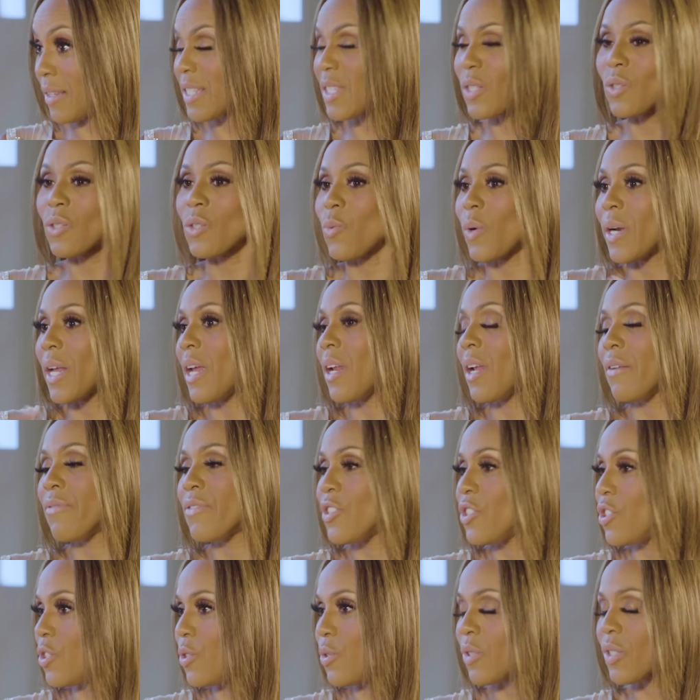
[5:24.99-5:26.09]
This is what I love
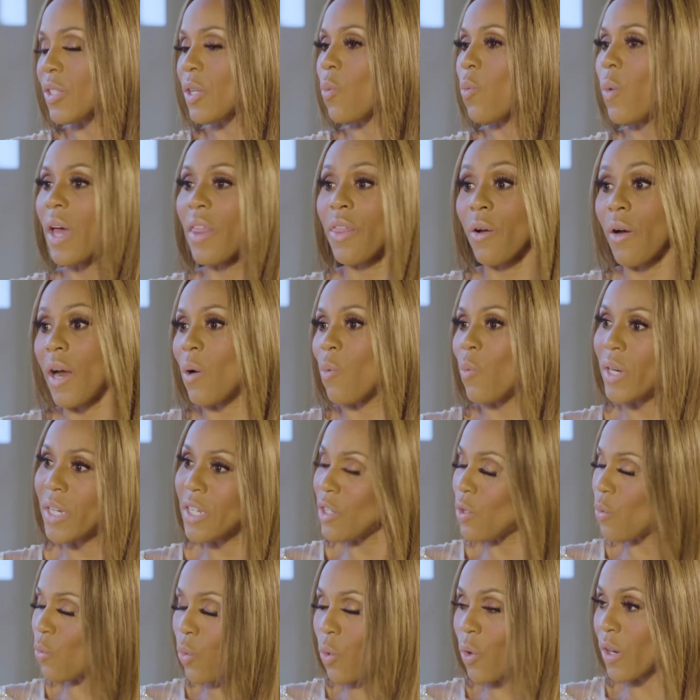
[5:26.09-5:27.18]
to do. So whether I win
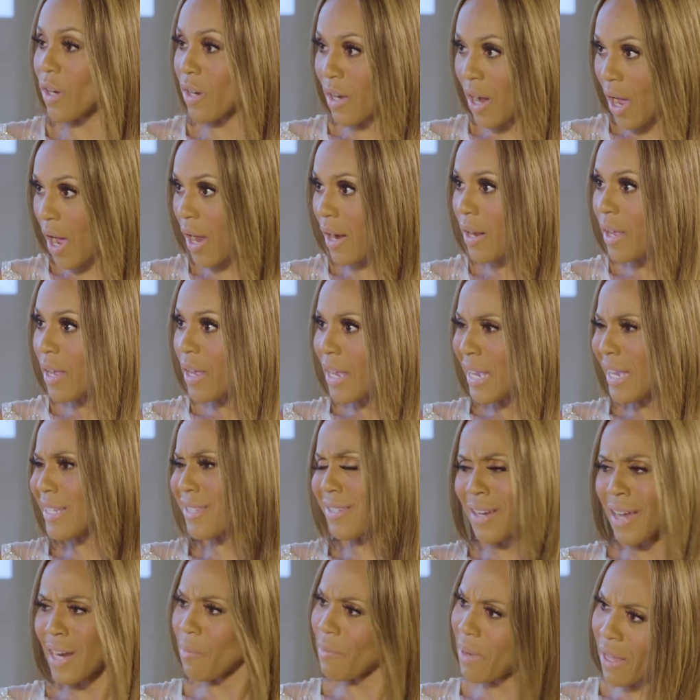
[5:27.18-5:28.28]
an award or not, it's
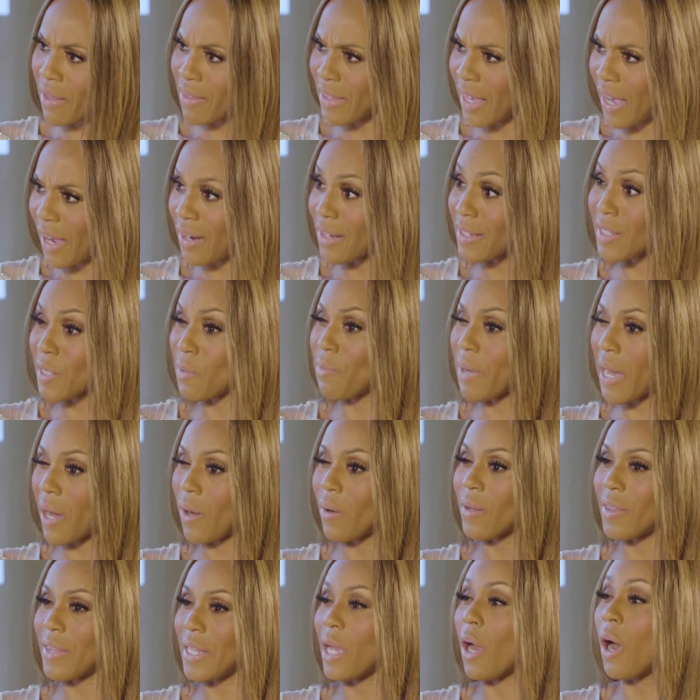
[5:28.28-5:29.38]
not about that. It's
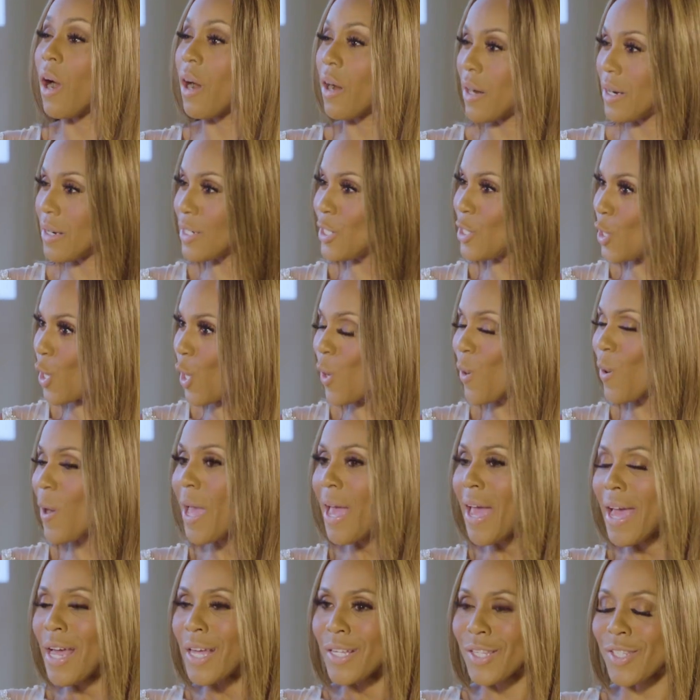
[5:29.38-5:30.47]
about art, you know?
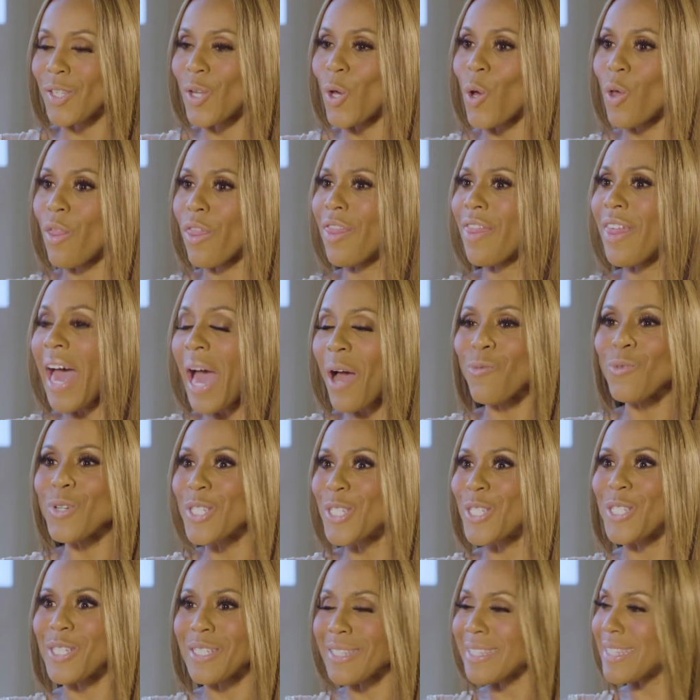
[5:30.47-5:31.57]
So that
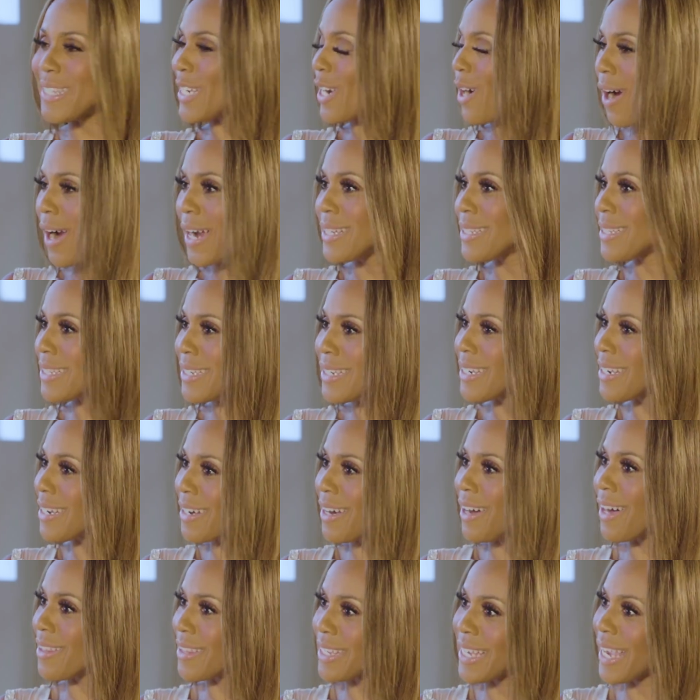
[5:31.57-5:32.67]
was just the icing
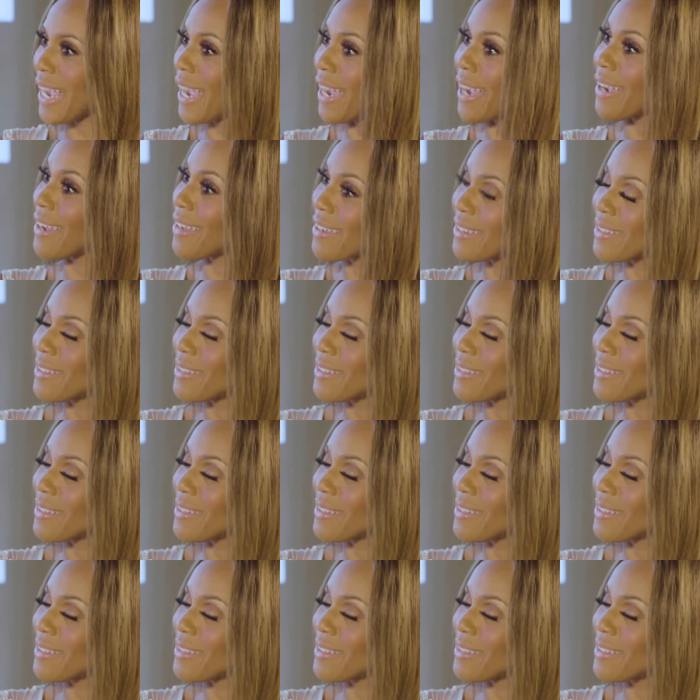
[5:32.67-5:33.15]
on the cake.